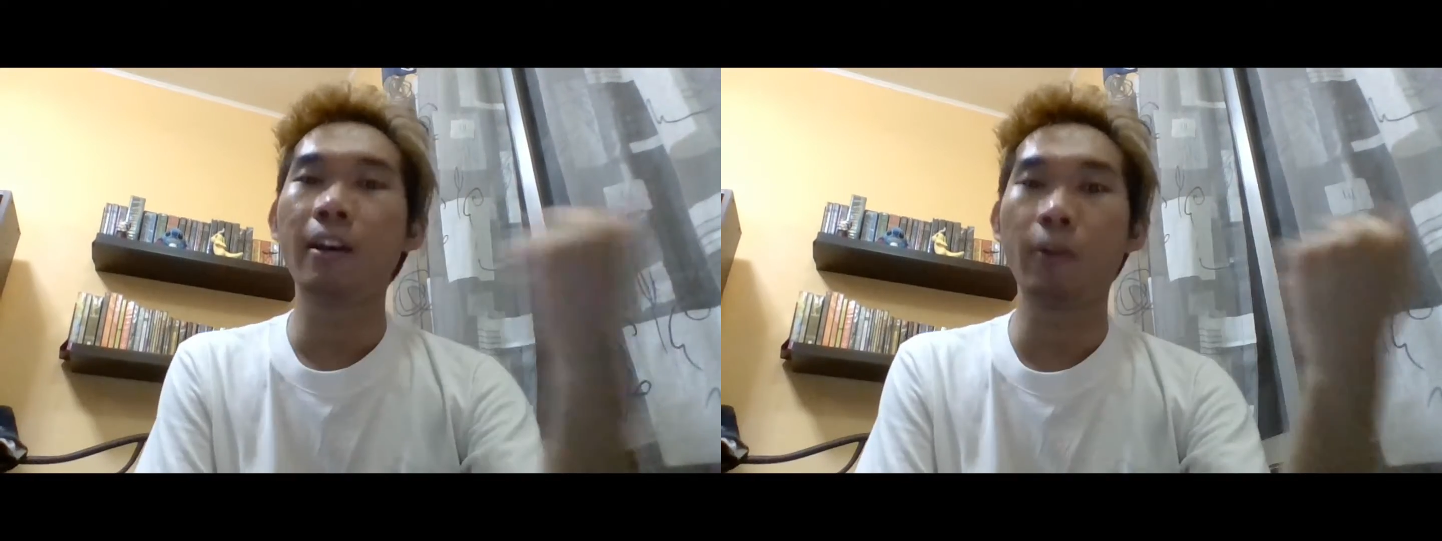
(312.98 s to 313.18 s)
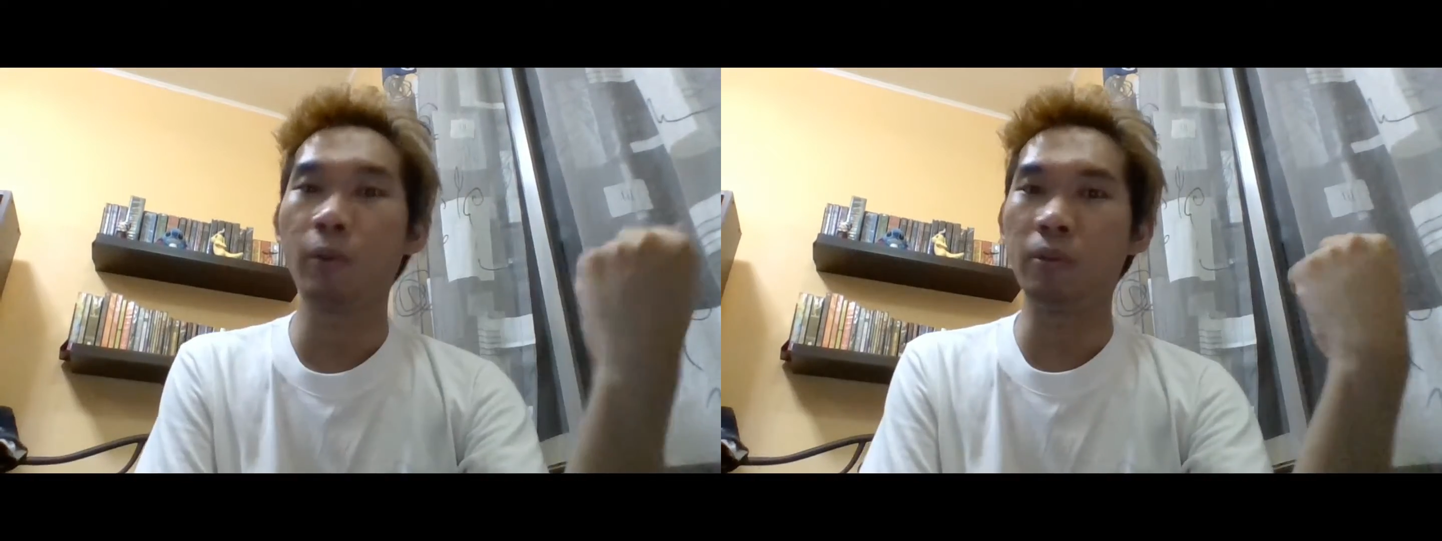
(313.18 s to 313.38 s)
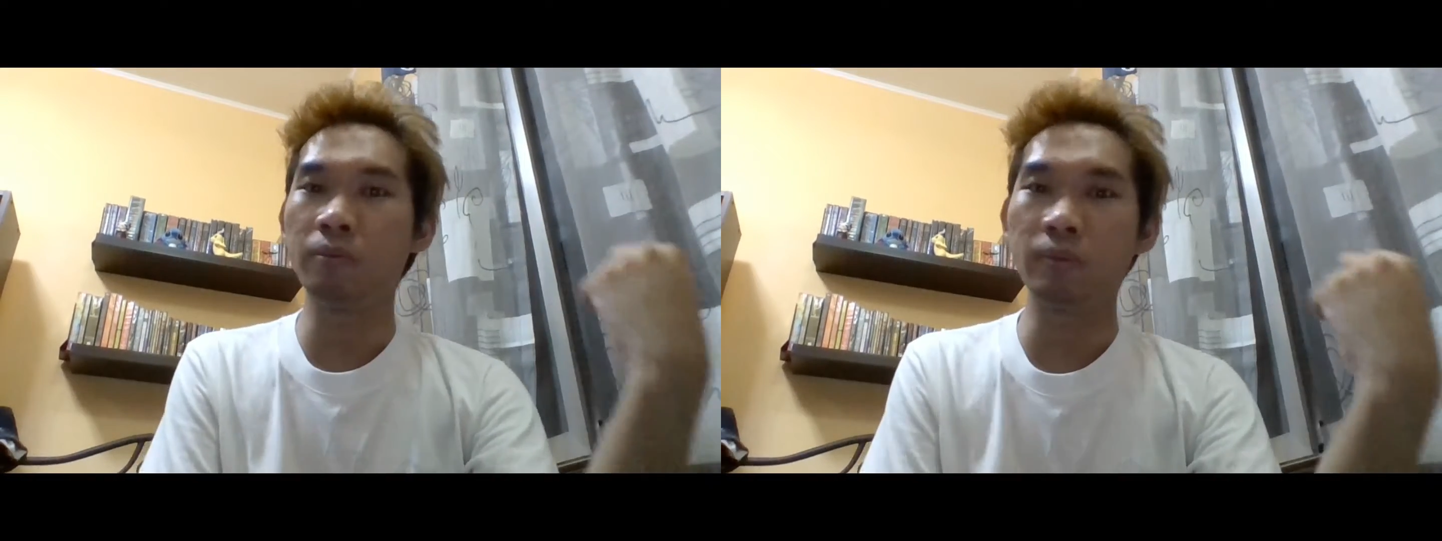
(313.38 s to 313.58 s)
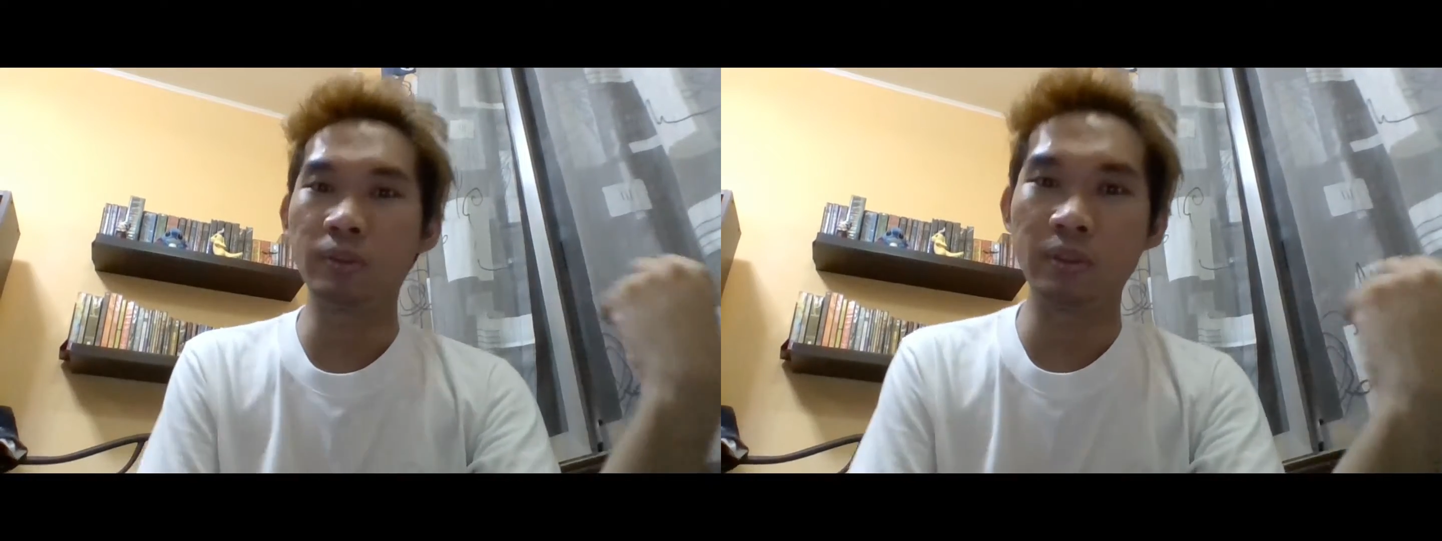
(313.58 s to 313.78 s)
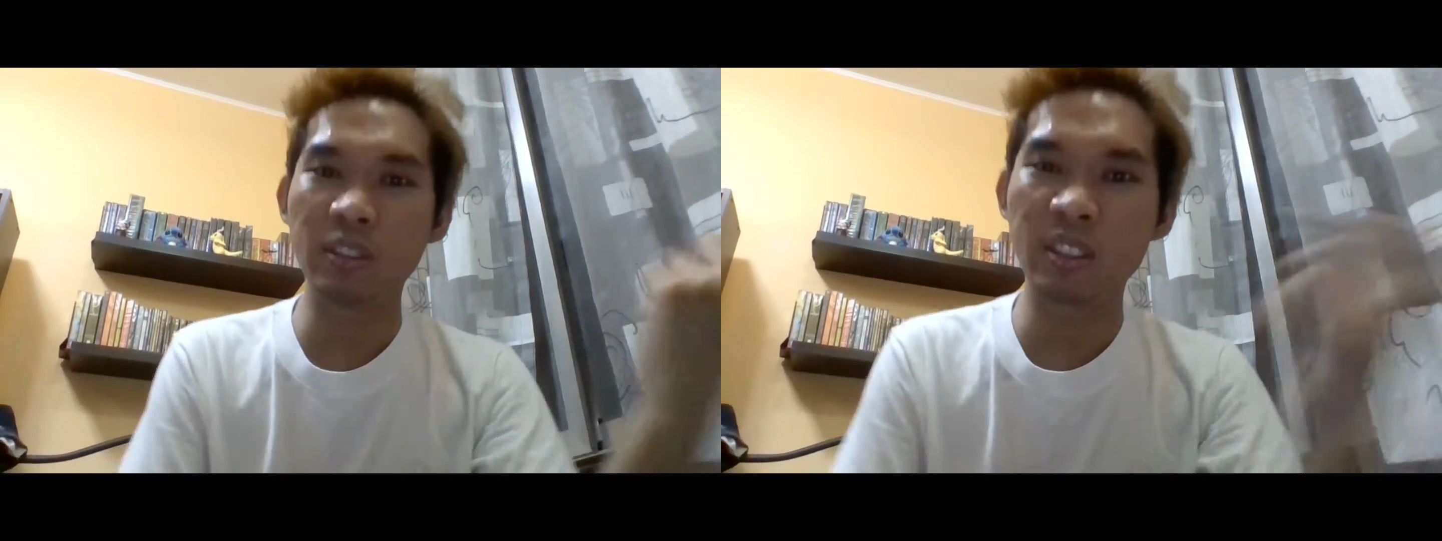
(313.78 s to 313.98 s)
or
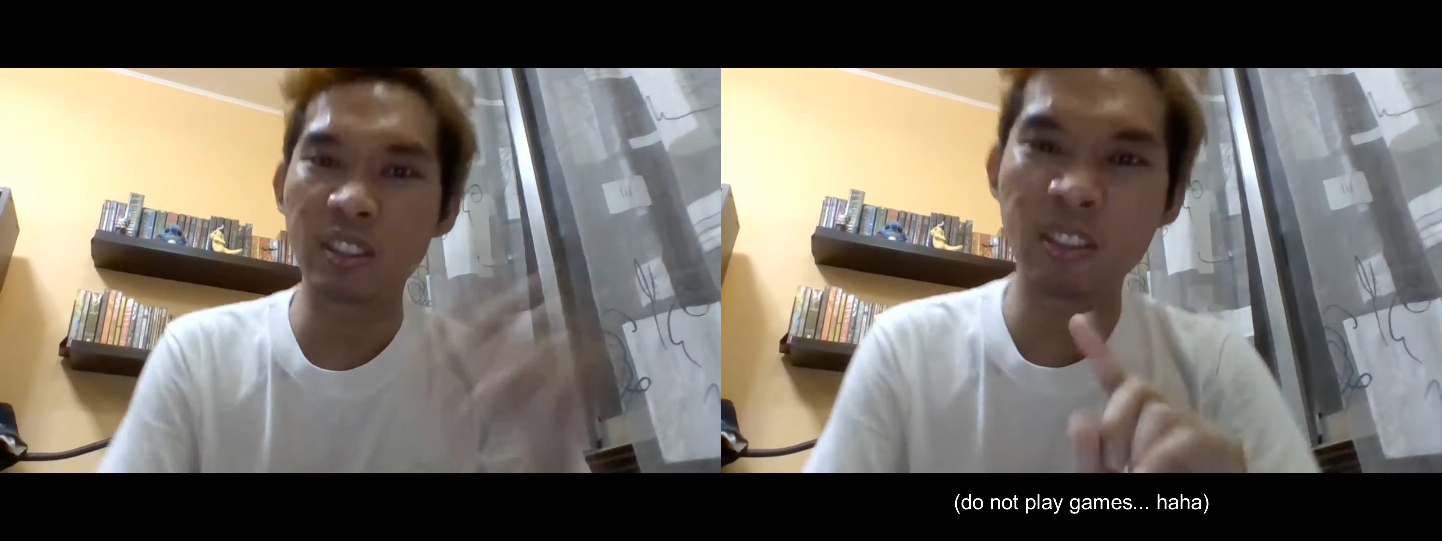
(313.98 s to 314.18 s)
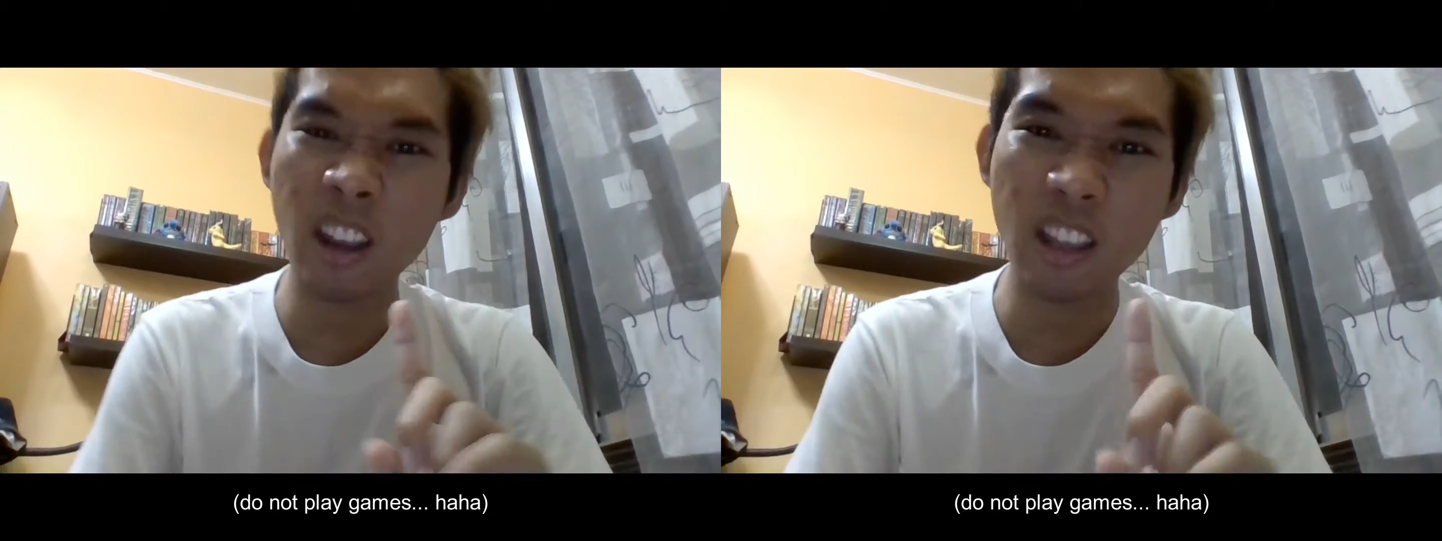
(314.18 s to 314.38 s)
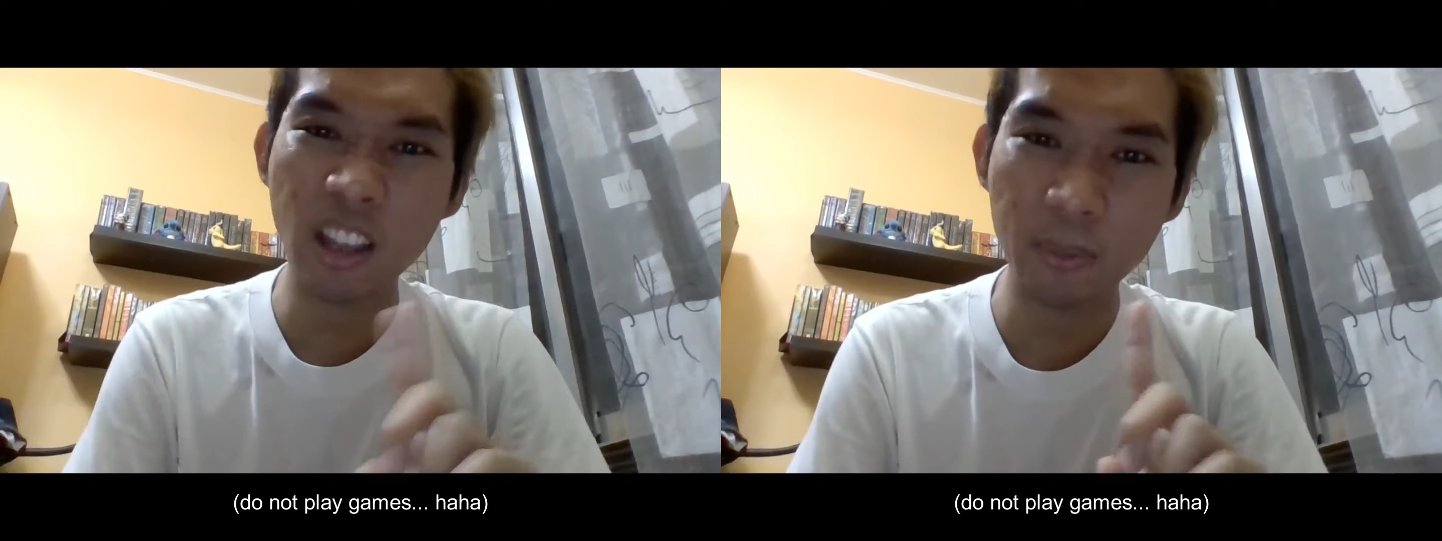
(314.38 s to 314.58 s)
try not